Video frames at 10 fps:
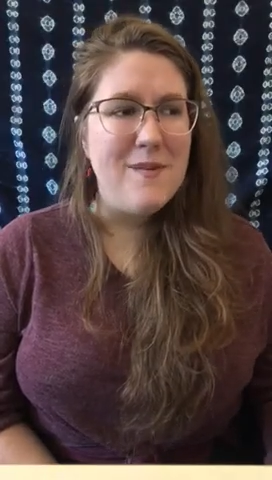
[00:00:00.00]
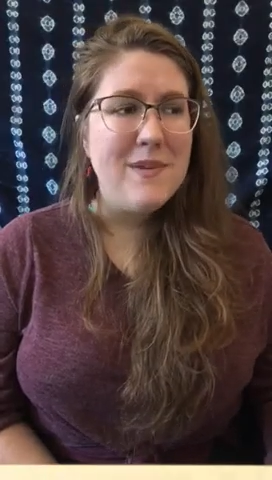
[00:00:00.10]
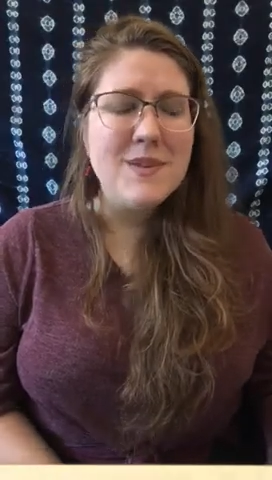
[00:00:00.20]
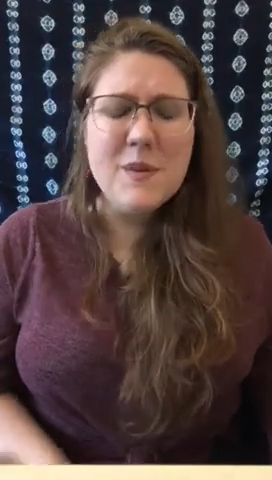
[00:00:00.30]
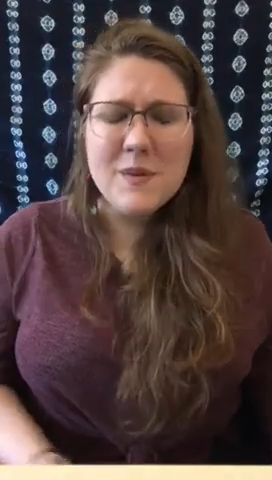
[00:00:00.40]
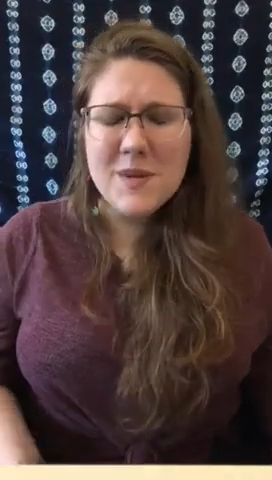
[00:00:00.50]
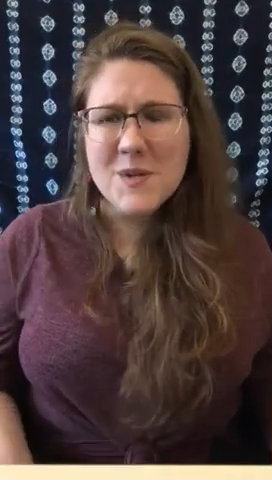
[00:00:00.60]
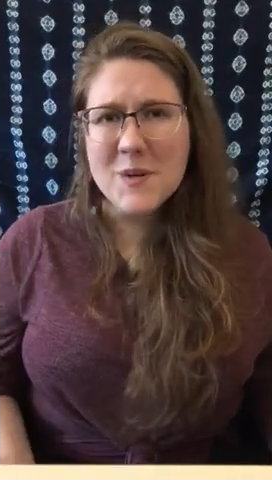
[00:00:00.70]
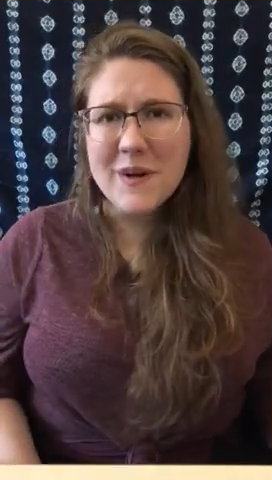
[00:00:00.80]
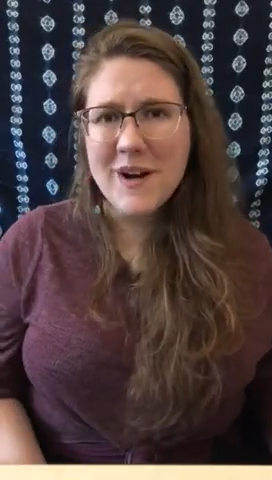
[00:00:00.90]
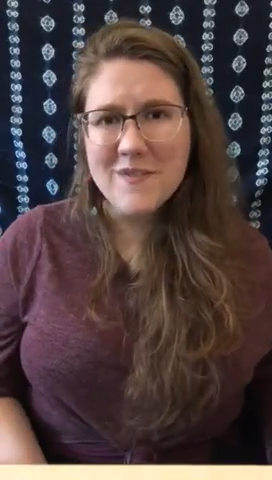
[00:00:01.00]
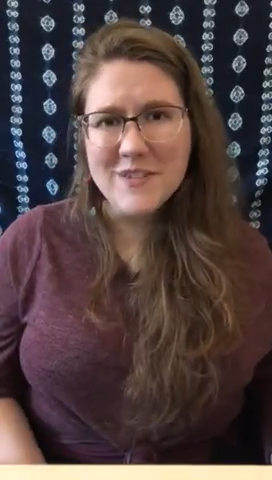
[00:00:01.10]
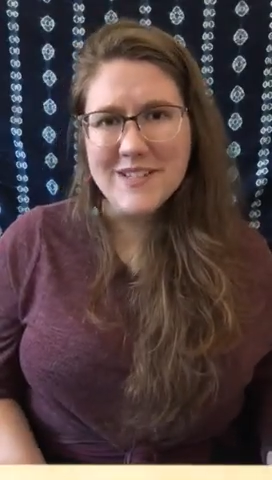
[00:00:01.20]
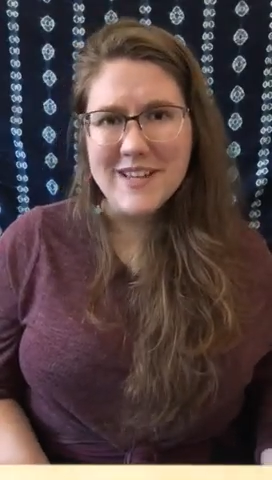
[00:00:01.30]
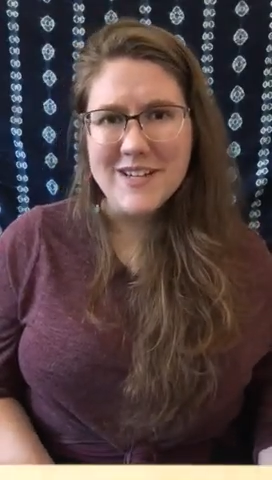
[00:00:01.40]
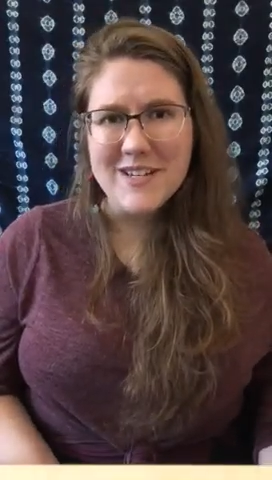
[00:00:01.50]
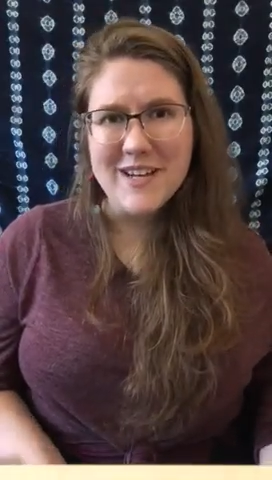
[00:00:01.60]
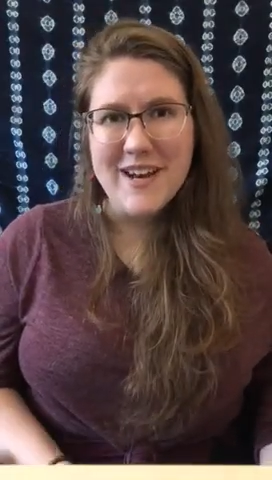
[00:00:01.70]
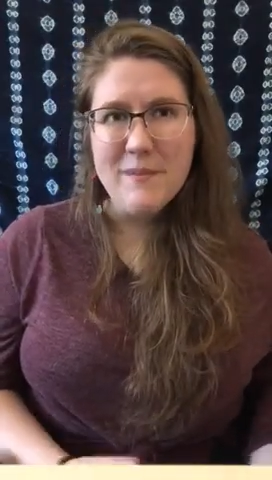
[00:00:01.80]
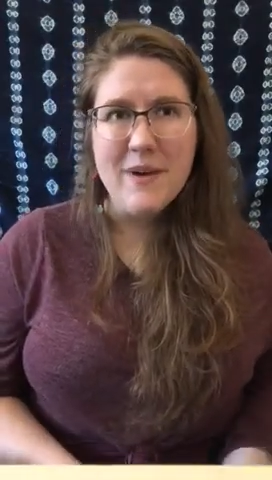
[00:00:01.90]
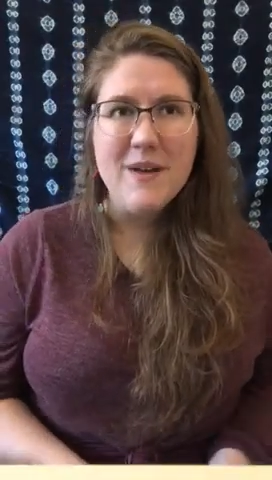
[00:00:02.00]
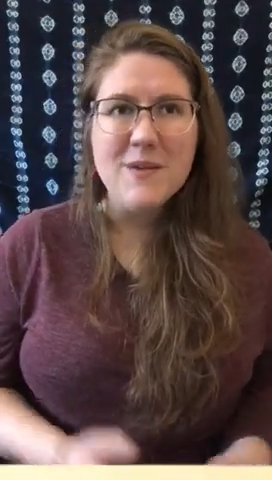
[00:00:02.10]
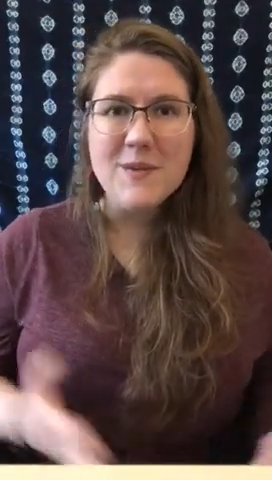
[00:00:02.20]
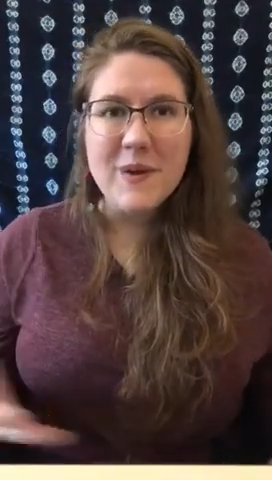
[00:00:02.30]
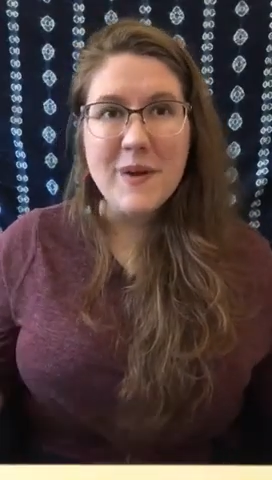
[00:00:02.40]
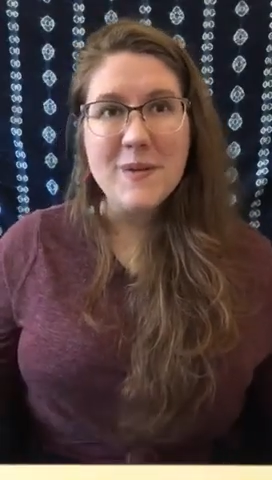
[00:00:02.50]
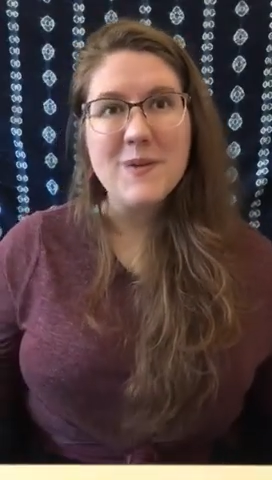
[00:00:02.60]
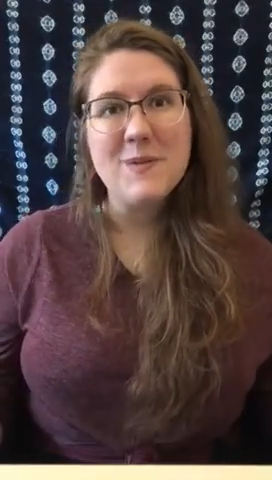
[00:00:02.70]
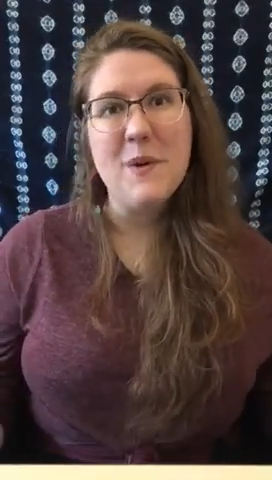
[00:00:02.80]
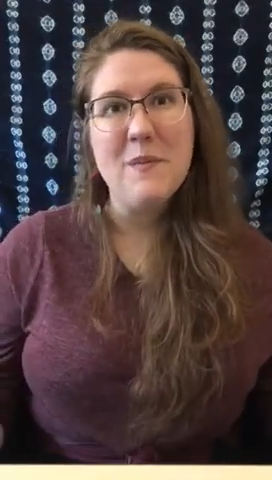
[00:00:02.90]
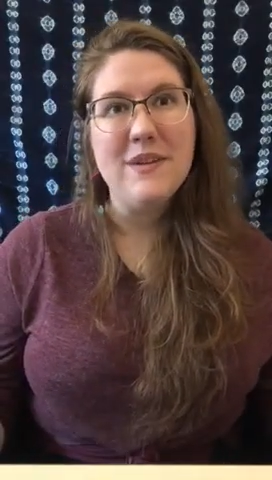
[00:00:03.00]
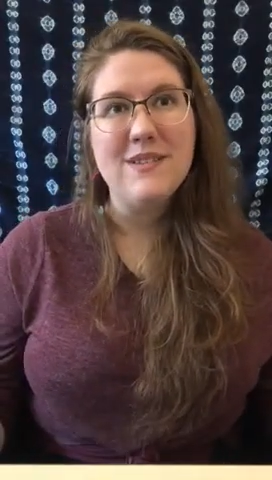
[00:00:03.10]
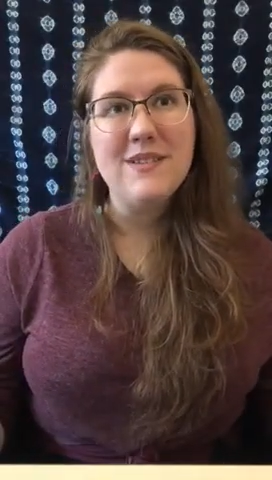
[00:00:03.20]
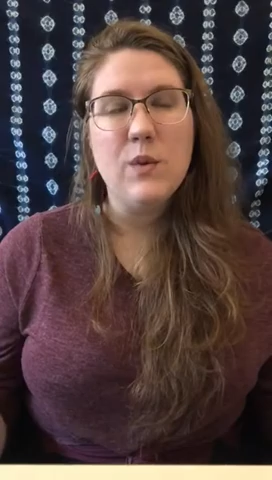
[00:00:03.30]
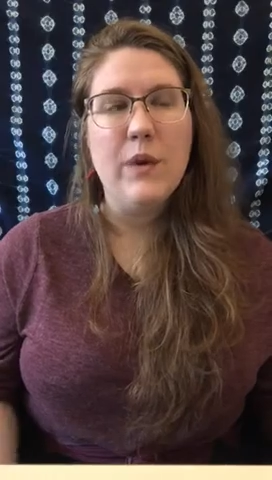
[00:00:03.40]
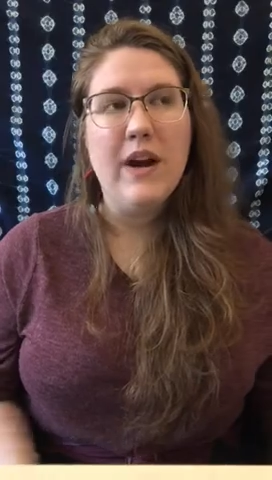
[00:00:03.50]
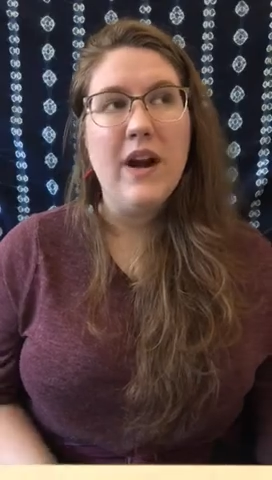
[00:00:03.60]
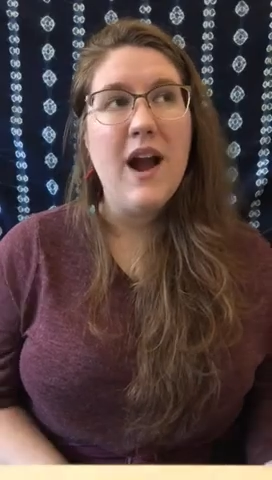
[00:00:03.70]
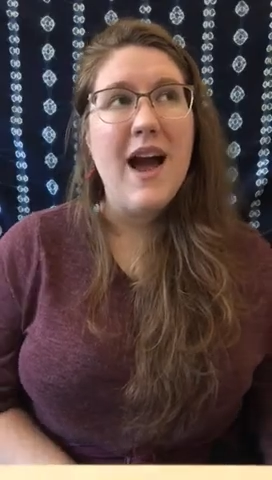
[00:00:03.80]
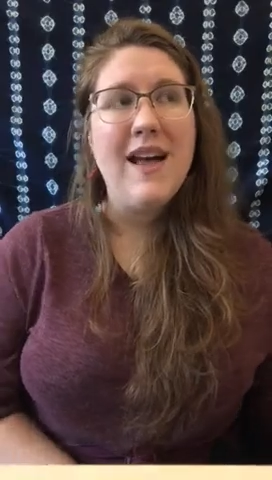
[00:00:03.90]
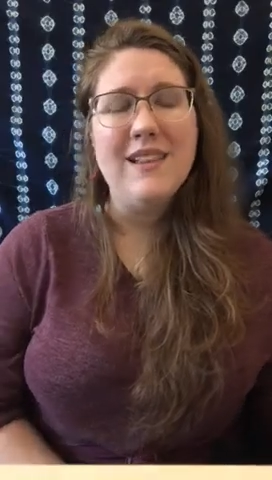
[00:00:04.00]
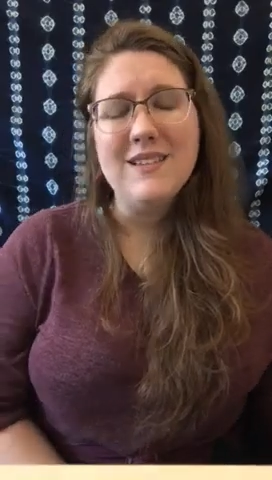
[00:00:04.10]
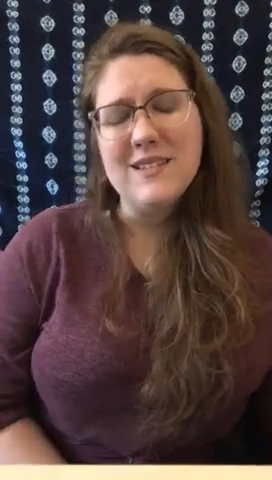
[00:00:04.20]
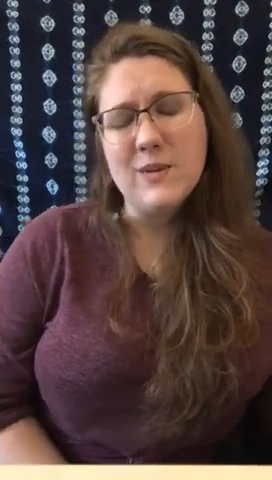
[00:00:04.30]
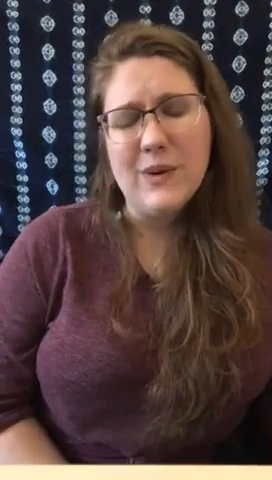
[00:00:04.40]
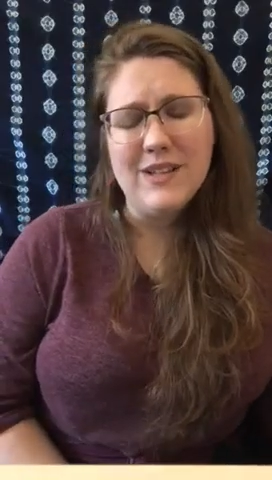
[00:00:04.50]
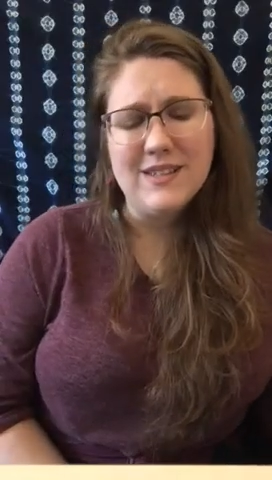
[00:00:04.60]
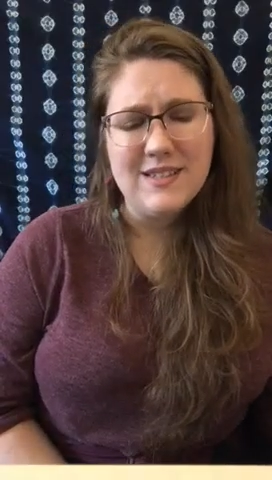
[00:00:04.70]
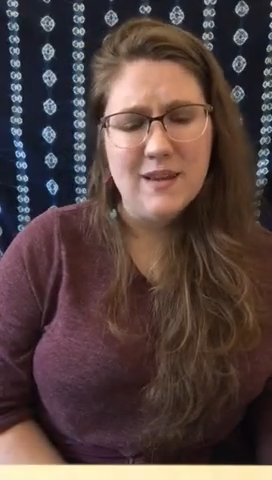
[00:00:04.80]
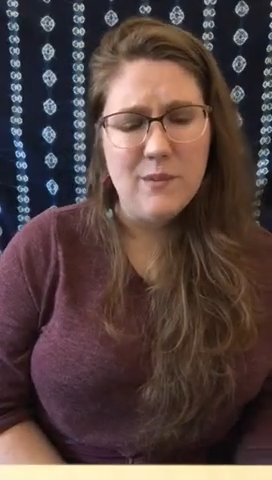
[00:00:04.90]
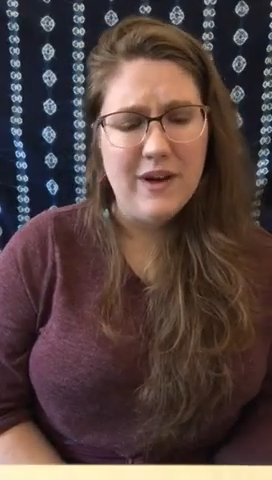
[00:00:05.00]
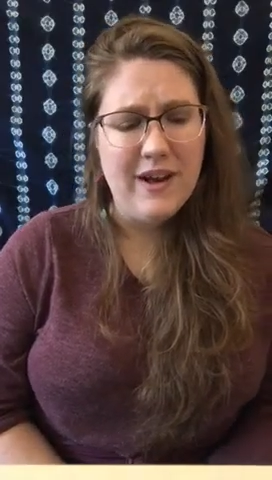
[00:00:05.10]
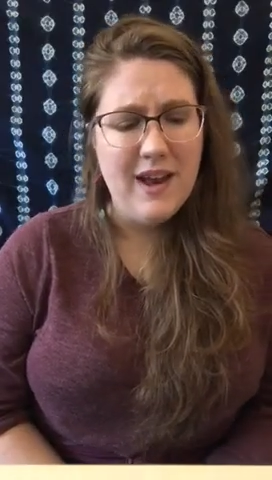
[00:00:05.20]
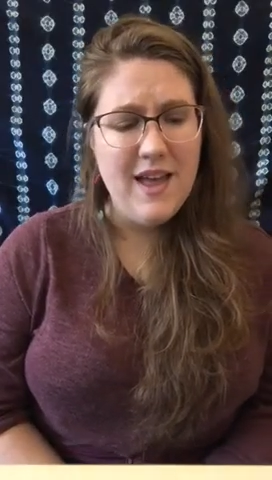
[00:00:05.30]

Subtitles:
So it was a short conversation, but it was one of those moments where I listened well to someone